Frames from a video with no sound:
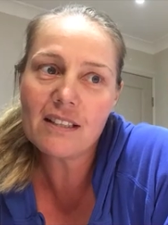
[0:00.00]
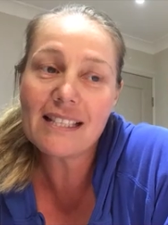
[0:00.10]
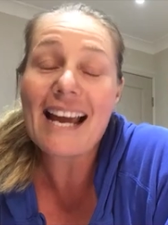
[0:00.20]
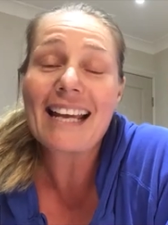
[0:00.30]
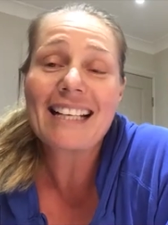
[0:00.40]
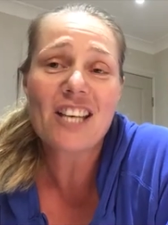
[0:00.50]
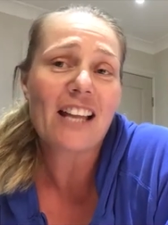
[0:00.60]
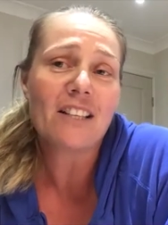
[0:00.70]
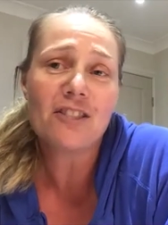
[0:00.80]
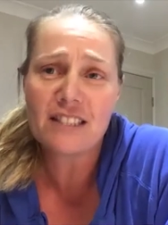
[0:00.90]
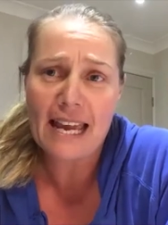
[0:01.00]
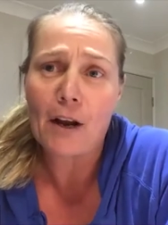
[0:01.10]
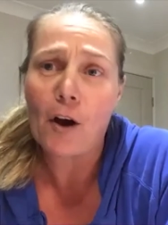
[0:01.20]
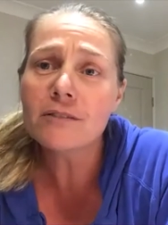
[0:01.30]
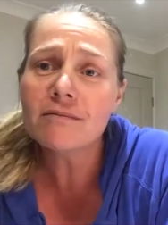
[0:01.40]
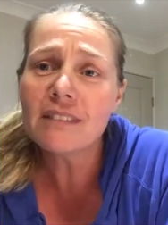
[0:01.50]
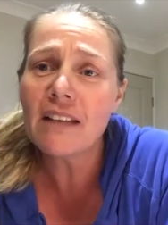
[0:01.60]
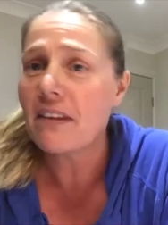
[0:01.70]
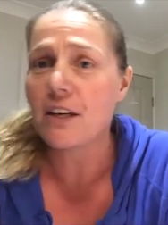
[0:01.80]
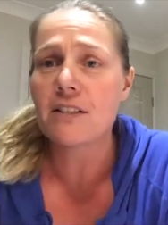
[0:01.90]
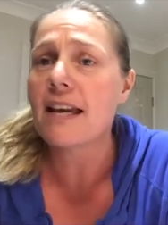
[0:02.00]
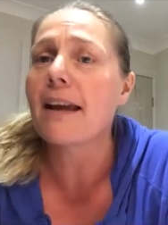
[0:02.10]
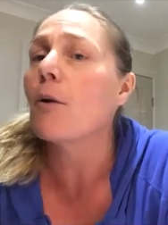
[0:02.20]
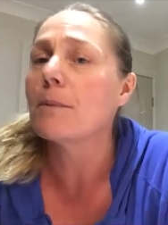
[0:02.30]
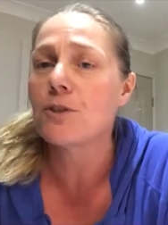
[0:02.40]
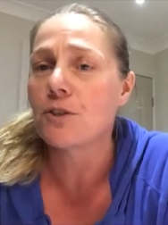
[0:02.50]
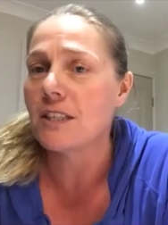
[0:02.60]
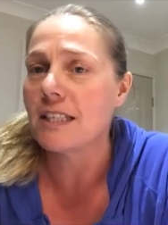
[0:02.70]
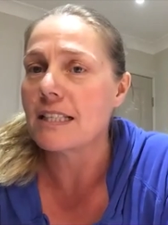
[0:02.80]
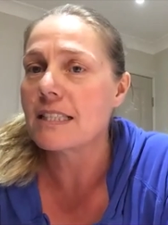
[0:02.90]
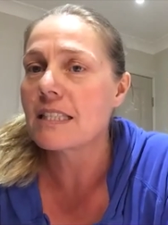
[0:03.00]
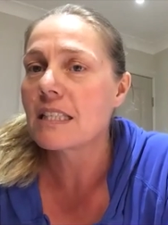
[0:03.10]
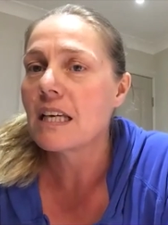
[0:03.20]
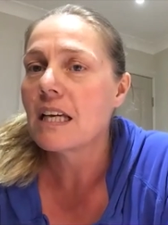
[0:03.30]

take challenges head on and they don't take opportunities